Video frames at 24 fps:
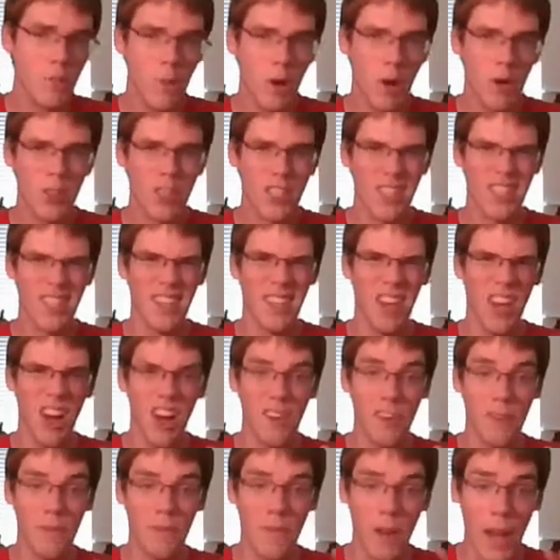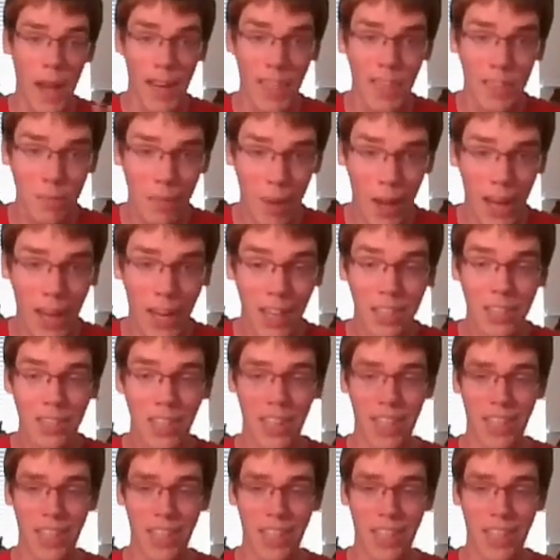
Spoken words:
mode does a lot of flashbacks,